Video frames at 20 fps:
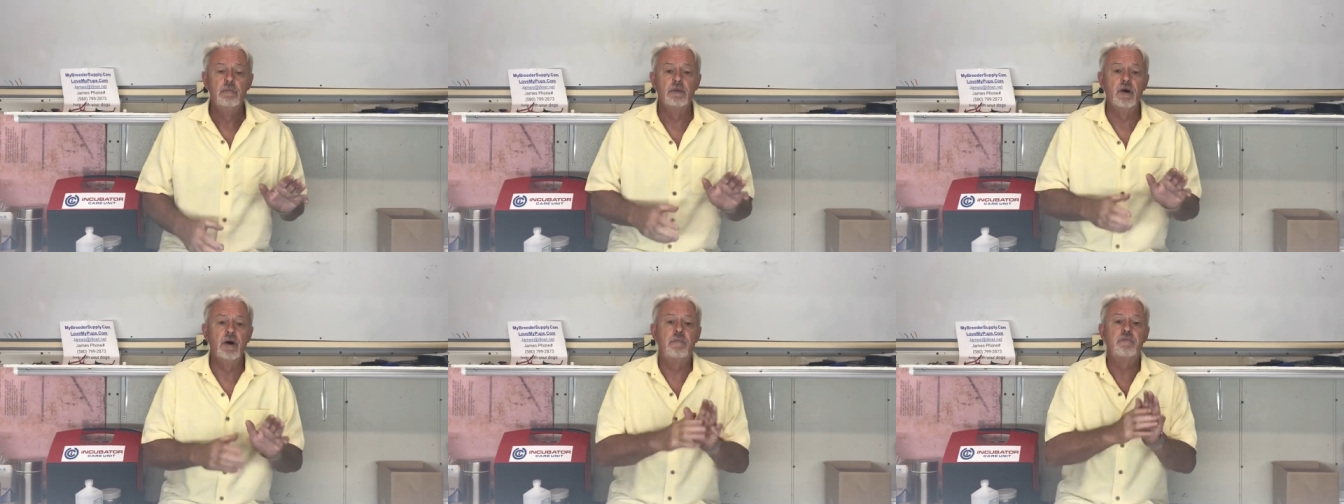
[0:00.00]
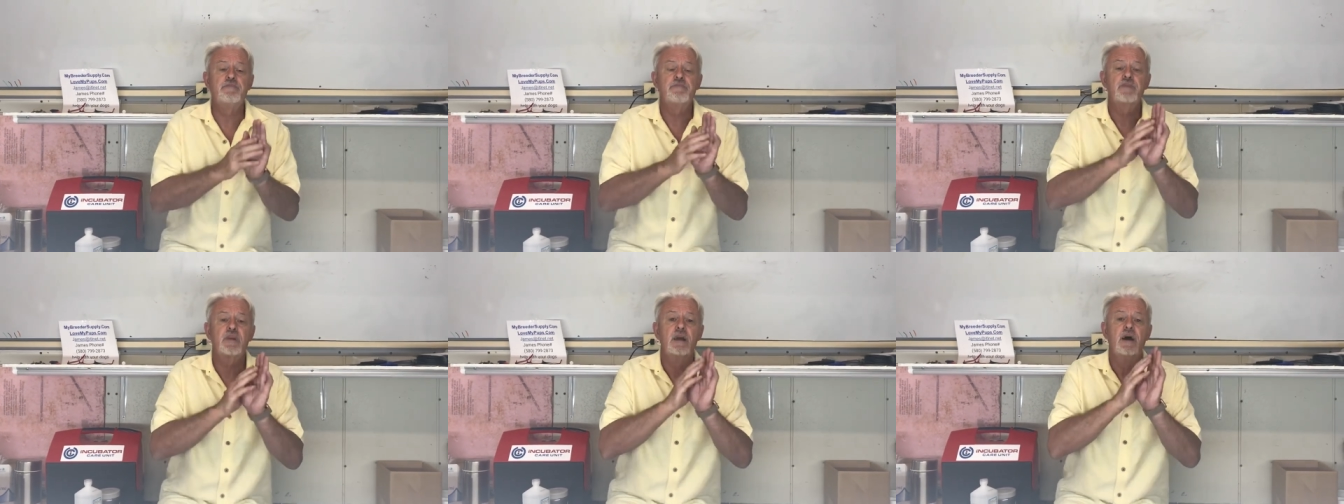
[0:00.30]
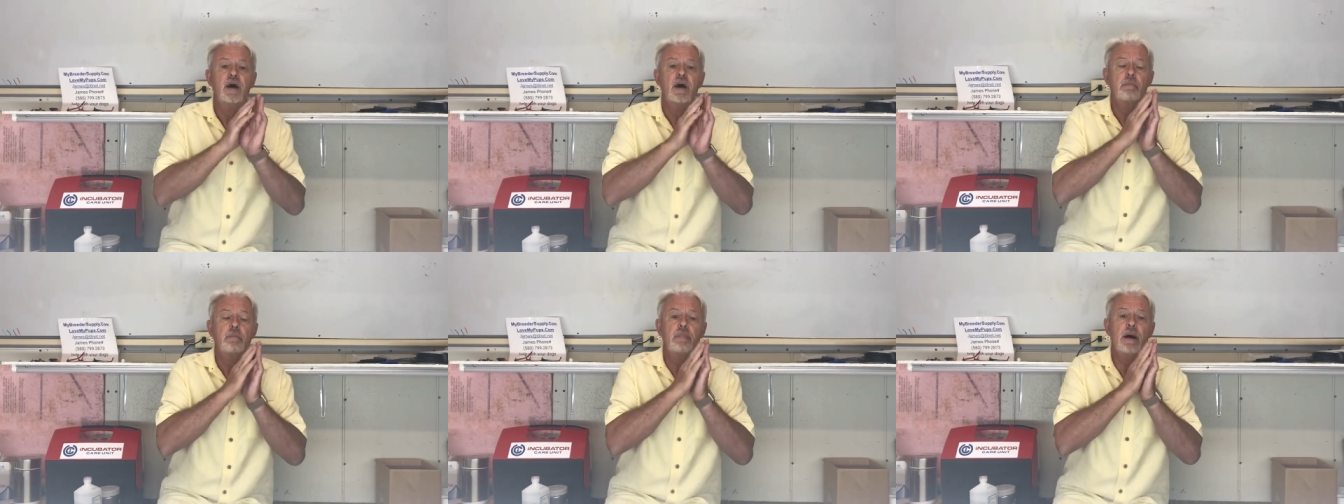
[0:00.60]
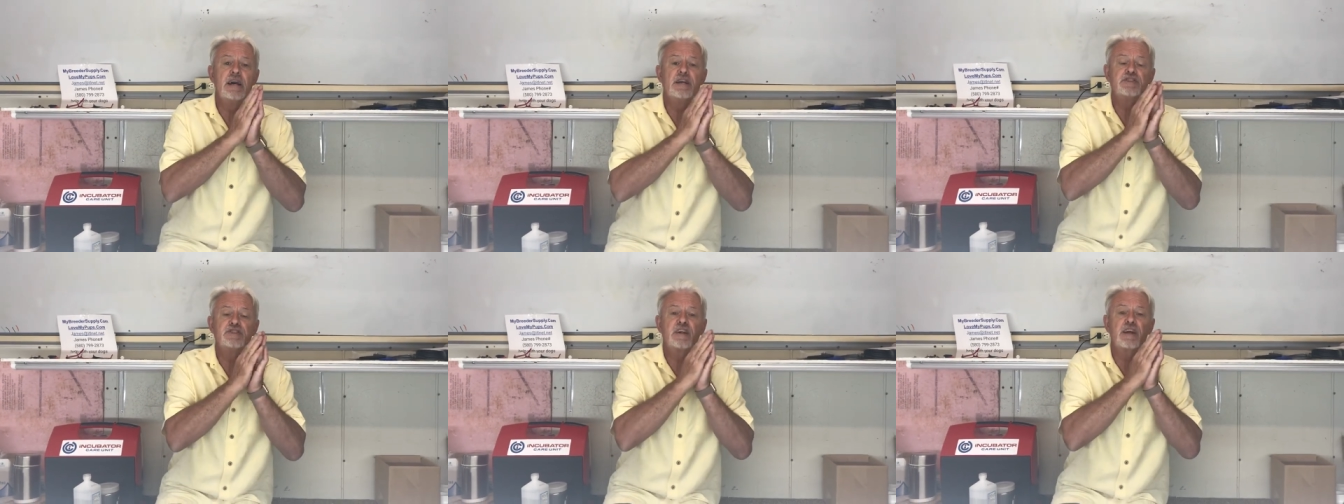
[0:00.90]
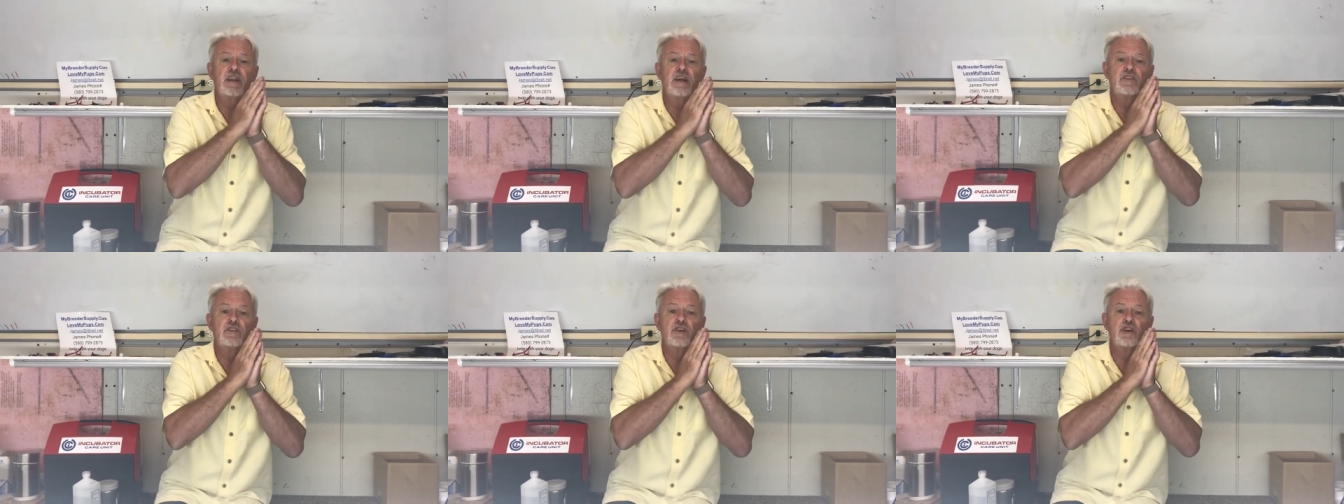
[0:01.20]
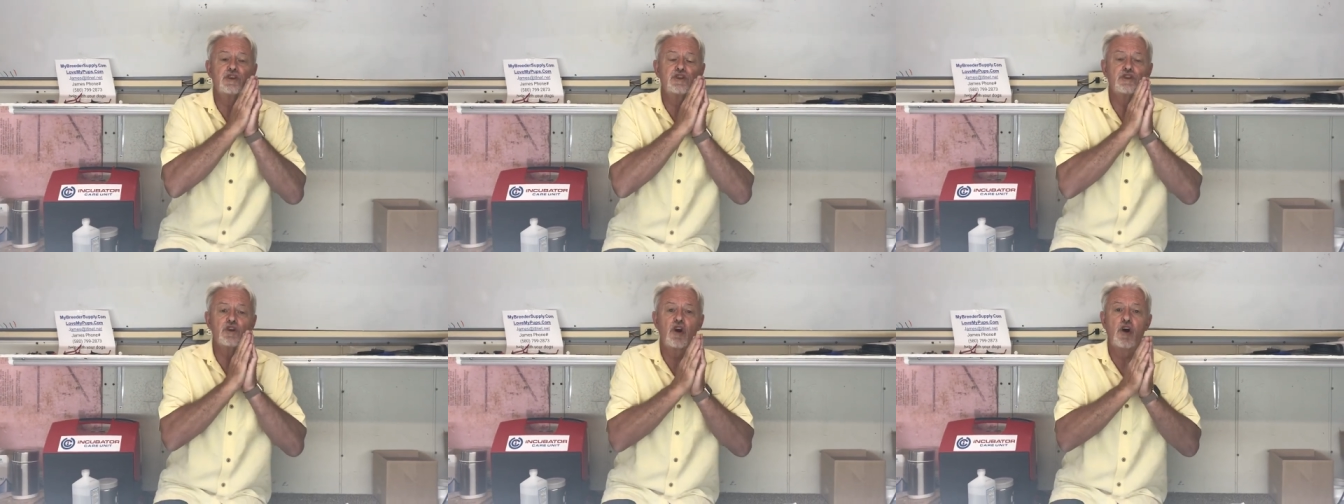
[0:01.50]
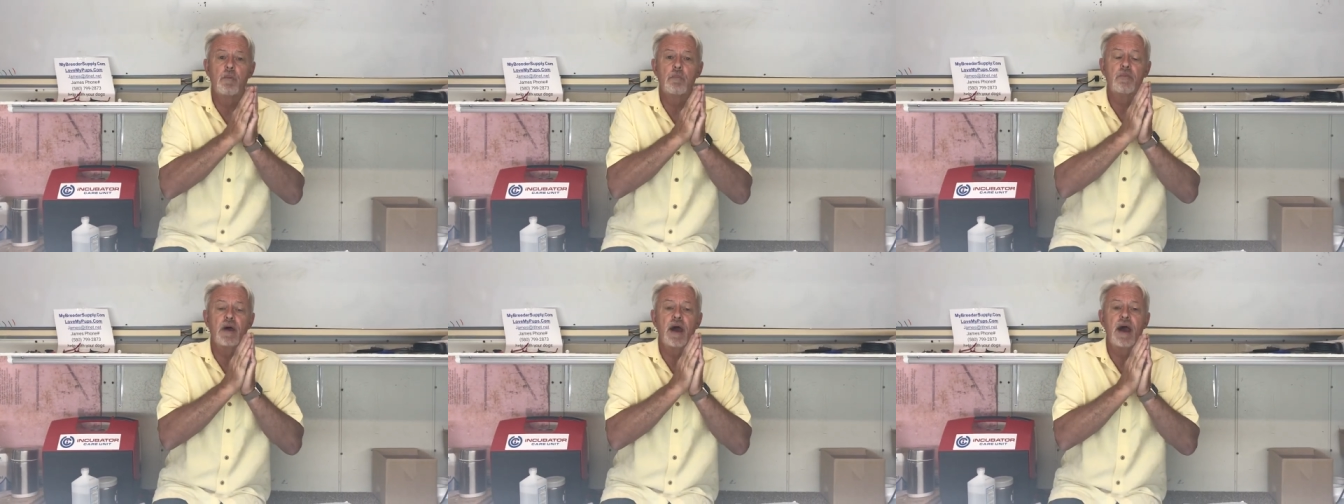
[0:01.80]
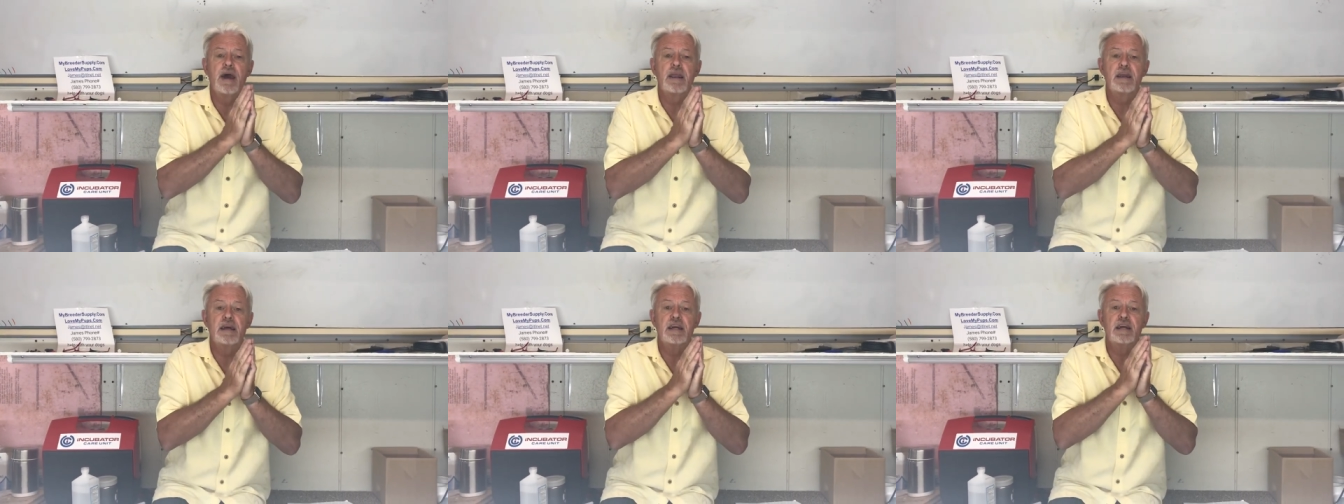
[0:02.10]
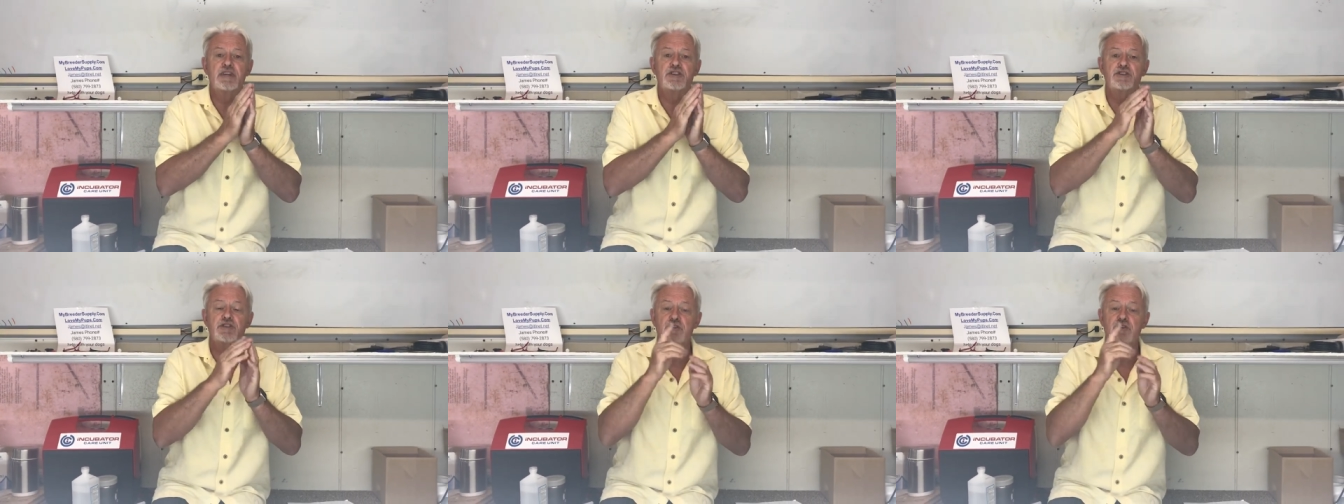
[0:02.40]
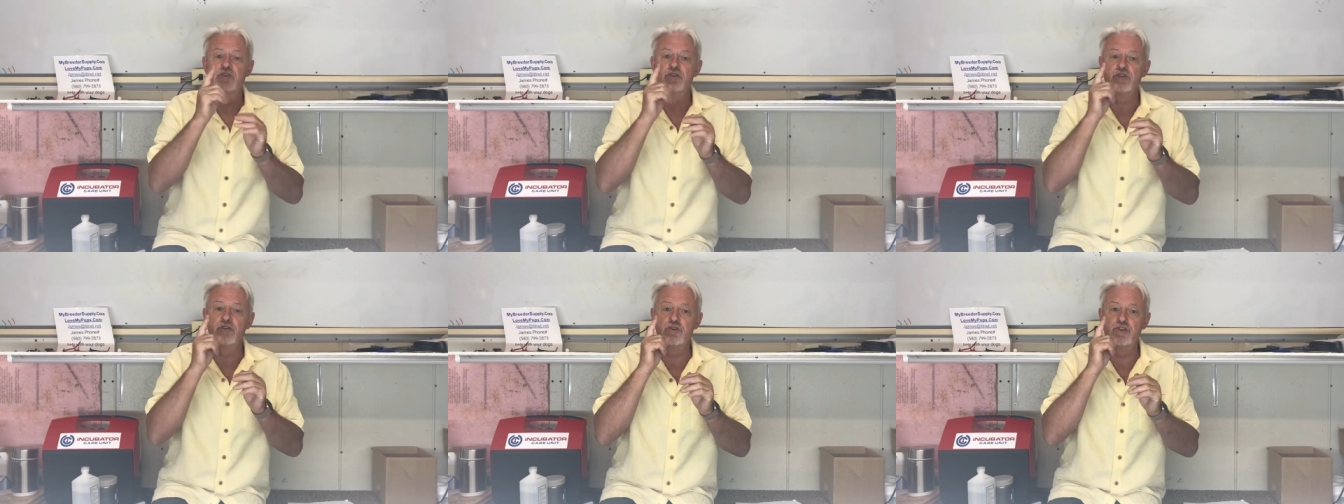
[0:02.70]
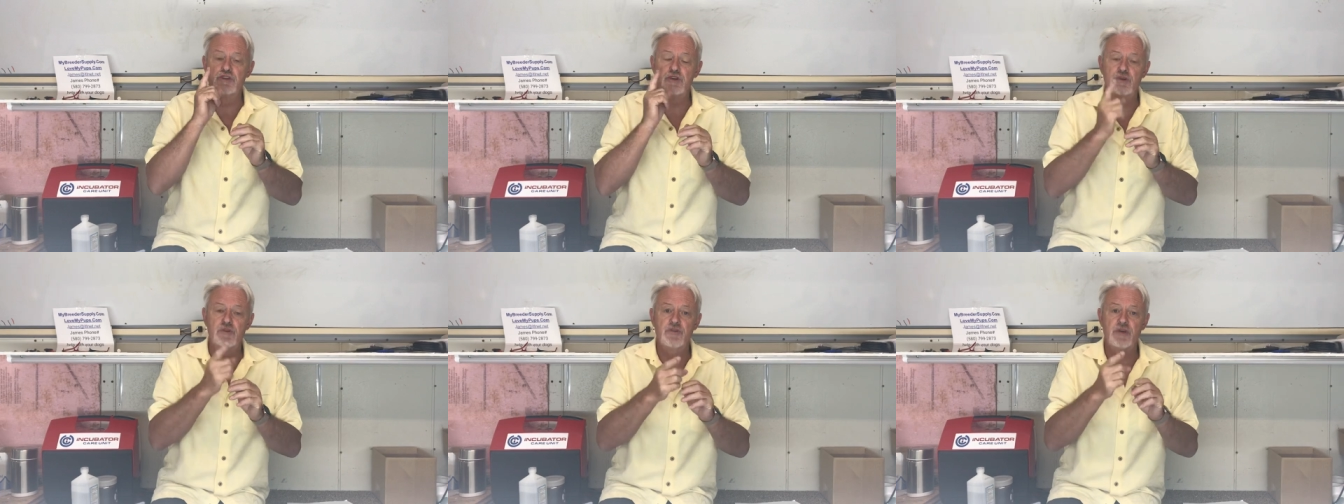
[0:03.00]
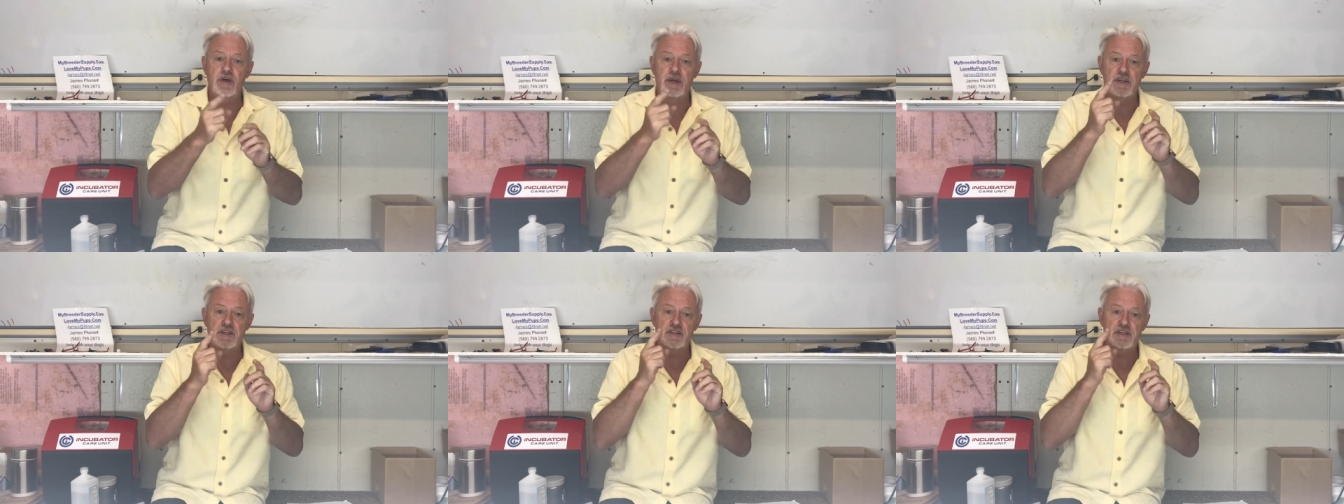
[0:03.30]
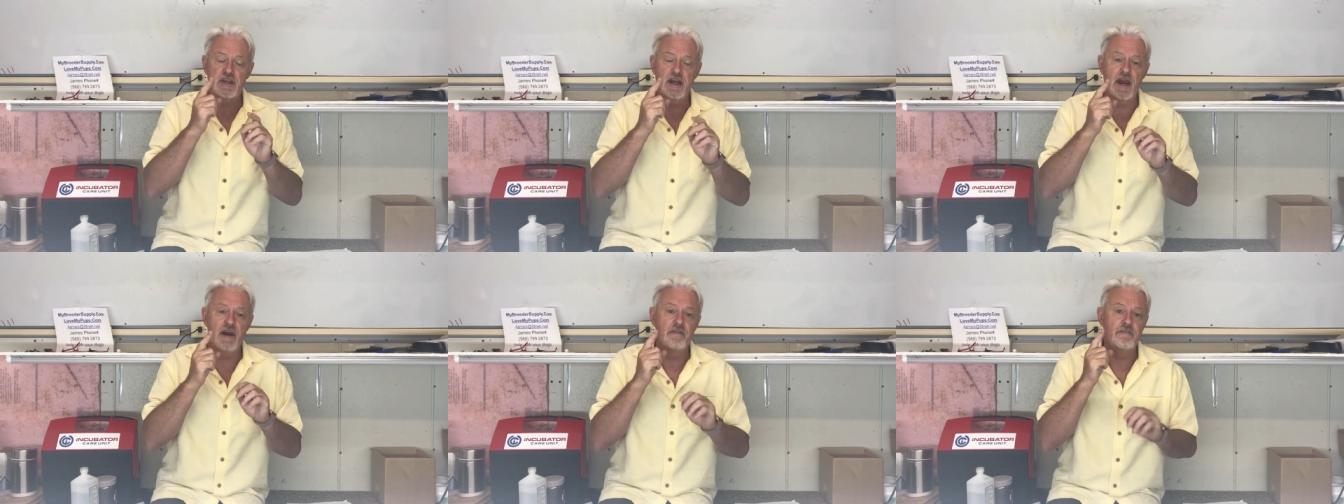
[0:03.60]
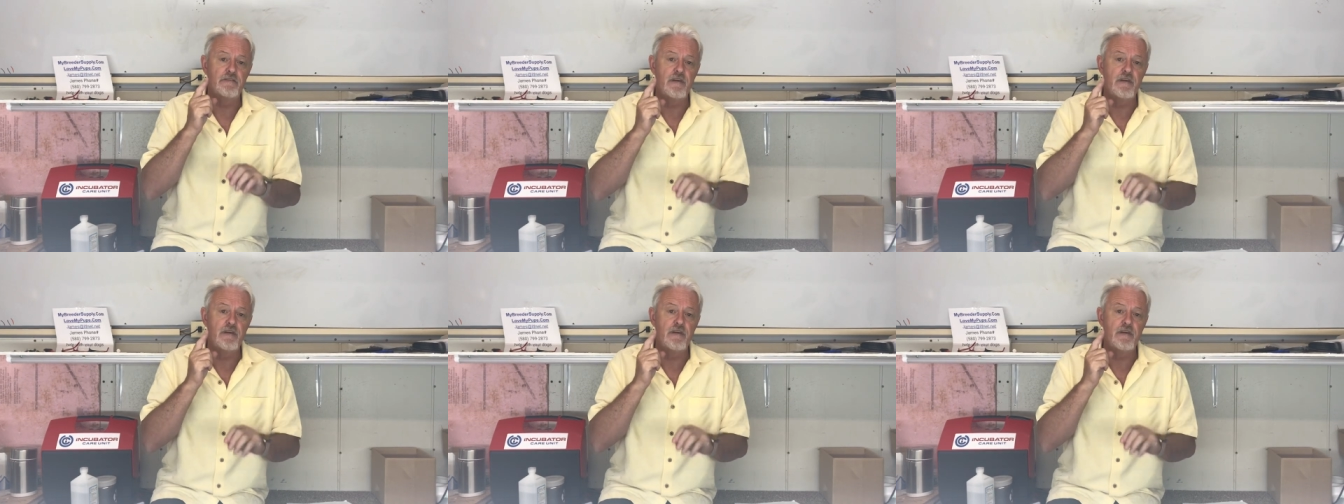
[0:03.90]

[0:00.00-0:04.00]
But basically the job then is to do two things get